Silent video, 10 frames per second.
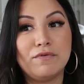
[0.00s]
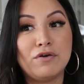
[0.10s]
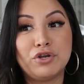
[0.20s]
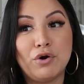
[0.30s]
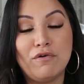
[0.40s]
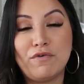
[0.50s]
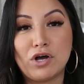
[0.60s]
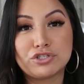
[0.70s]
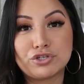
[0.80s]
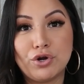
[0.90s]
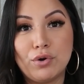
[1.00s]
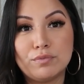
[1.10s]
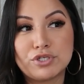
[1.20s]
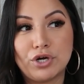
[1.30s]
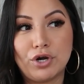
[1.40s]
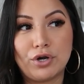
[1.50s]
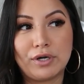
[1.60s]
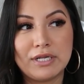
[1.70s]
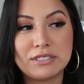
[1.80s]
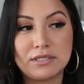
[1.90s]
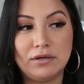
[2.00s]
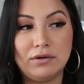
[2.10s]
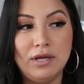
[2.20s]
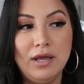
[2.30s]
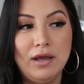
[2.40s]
a, you know a foster home to her until